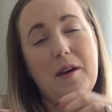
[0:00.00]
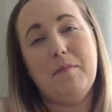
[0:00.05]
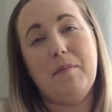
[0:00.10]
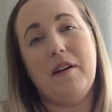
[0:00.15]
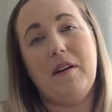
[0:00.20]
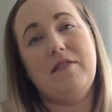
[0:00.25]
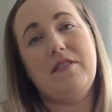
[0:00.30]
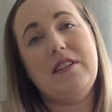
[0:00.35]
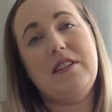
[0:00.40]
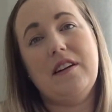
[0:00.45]

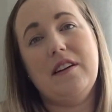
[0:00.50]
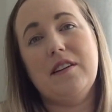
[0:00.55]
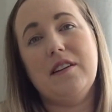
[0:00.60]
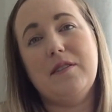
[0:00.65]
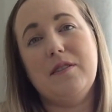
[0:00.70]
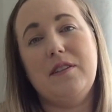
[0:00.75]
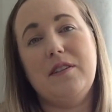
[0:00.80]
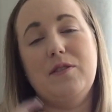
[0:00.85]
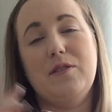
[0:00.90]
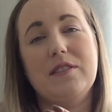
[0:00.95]
my video.
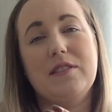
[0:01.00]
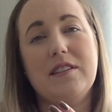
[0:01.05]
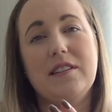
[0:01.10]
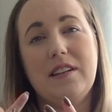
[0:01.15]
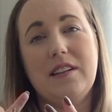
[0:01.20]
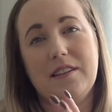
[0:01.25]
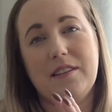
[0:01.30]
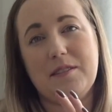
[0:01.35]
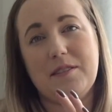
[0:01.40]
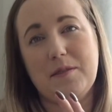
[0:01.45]
You just
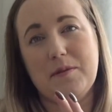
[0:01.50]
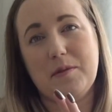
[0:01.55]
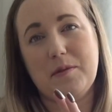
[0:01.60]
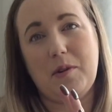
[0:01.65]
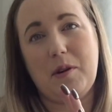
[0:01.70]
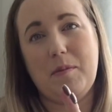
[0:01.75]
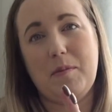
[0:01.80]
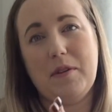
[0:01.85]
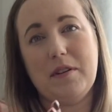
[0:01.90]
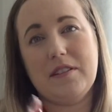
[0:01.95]
click the
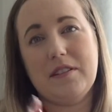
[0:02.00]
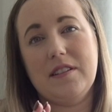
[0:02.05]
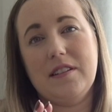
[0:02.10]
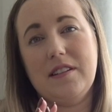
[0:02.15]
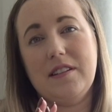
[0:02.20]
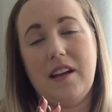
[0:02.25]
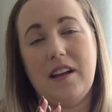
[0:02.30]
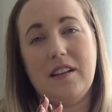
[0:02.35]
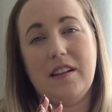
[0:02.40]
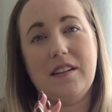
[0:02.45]
subscribe
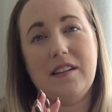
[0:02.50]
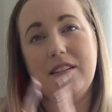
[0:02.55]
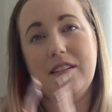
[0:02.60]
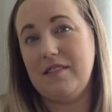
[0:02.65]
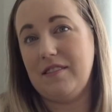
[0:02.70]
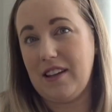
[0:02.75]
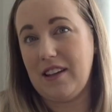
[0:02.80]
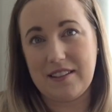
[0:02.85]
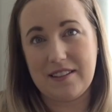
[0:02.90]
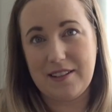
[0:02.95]
button and then
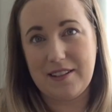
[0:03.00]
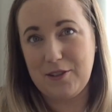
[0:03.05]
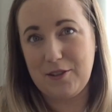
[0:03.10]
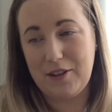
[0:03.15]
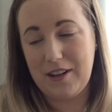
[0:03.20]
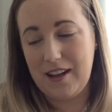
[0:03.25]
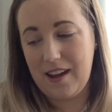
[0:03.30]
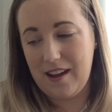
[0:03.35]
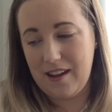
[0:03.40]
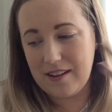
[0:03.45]
that's
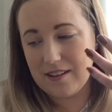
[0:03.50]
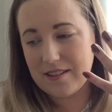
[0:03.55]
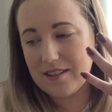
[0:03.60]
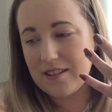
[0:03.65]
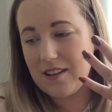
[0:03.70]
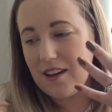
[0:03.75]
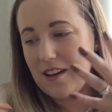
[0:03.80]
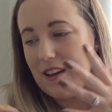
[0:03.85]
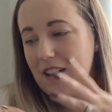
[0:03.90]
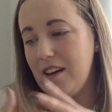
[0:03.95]
literally it.
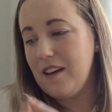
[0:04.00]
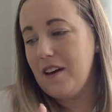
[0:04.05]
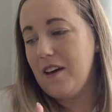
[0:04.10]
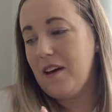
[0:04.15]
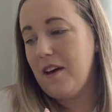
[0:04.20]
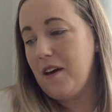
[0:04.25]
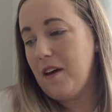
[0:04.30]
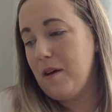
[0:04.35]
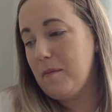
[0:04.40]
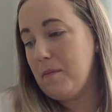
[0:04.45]

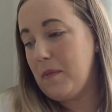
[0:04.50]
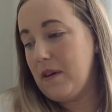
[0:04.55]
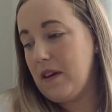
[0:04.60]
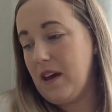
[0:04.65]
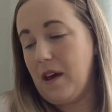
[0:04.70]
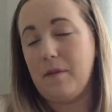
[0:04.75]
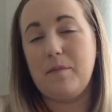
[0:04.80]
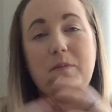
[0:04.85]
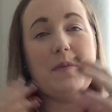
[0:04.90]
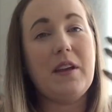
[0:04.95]
But
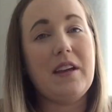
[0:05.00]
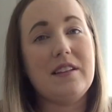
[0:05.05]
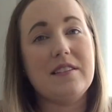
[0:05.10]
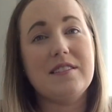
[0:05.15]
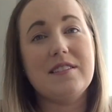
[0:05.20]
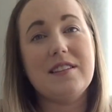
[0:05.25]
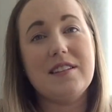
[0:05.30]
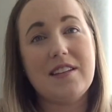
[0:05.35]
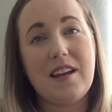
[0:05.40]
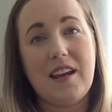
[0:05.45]
yeah,
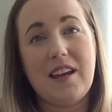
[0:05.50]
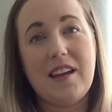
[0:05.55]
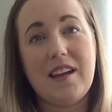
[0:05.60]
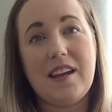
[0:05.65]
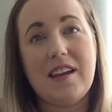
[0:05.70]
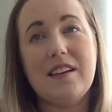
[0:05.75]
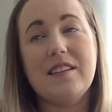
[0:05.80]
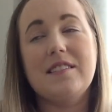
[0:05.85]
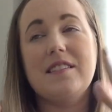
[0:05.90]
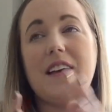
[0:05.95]
today
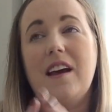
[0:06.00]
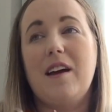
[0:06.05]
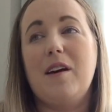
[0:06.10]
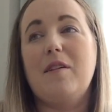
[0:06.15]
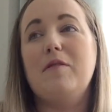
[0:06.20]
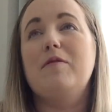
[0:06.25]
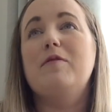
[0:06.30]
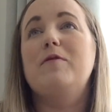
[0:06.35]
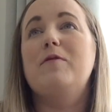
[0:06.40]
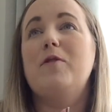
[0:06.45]
is
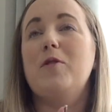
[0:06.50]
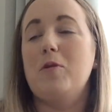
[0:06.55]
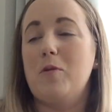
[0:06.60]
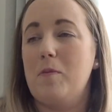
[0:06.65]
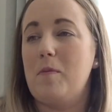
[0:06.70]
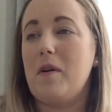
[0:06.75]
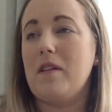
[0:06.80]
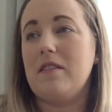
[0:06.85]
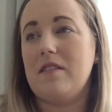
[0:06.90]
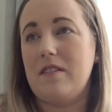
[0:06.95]
our
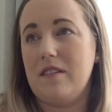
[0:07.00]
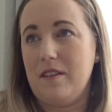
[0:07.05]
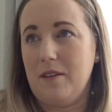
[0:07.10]
4-month